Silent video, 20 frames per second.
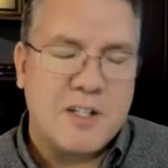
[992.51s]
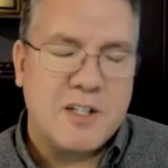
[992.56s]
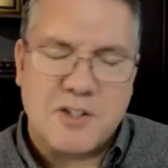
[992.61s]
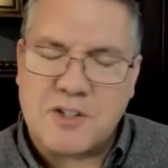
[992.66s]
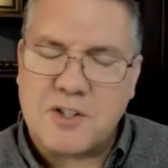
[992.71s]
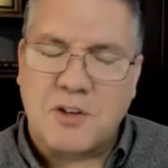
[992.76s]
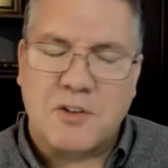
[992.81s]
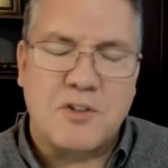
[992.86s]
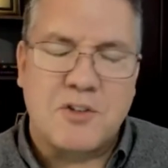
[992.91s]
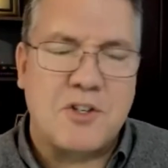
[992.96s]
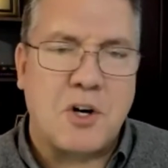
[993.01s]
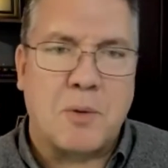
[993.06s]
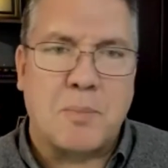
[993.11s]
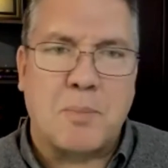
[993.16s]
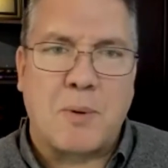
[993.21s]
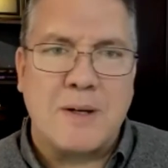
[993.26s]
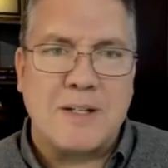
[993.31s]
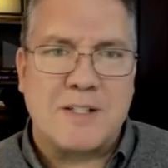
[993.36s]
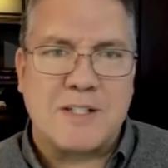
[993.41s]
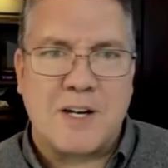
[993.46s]
There's still
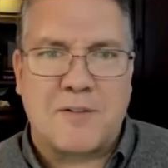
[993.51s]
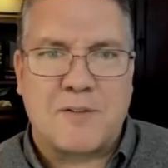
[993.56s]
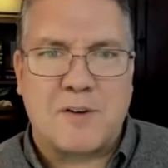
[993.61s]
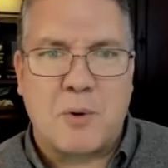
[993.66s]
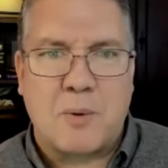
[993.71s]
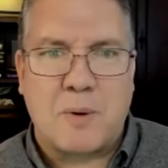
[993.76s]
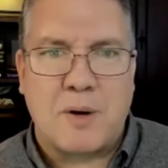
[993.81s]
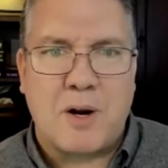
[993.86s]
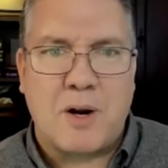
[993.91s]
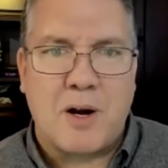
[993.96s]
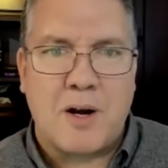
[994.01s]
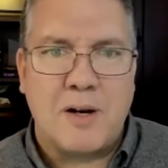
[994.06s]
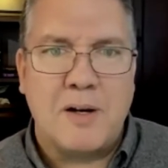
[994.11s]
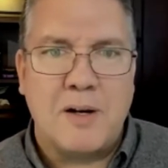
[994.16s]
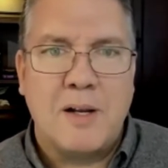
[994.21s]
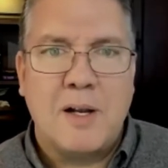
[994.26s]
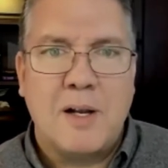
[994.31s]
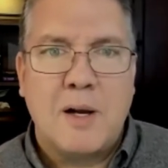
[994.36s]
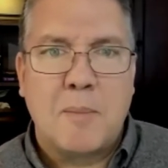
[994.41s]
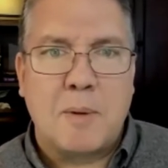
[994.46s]
SharePoint stuff going on,